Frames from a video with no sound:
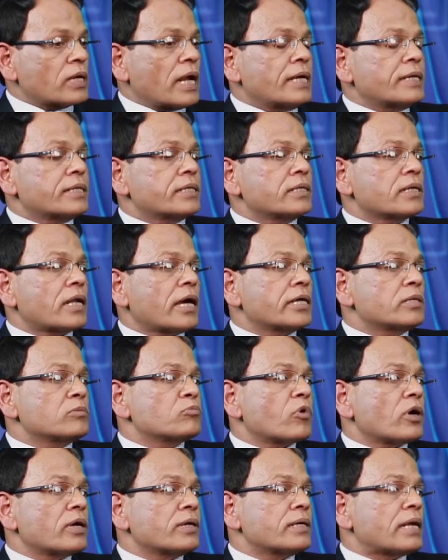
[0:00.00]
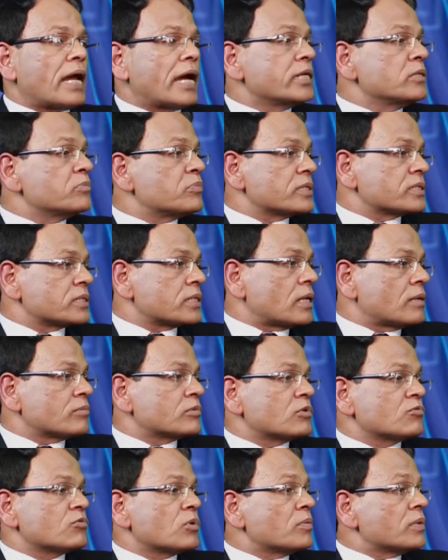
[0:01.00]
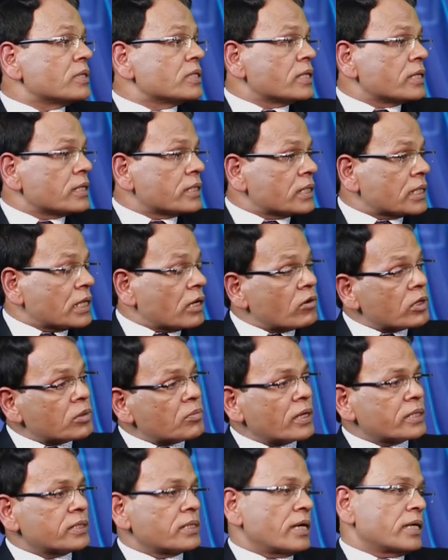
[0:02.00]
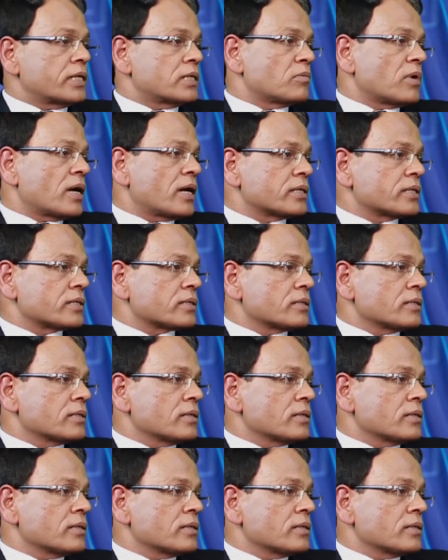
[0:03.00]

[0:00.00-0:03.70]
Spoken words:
So 99.9% of the women, they recover by the antibiotic.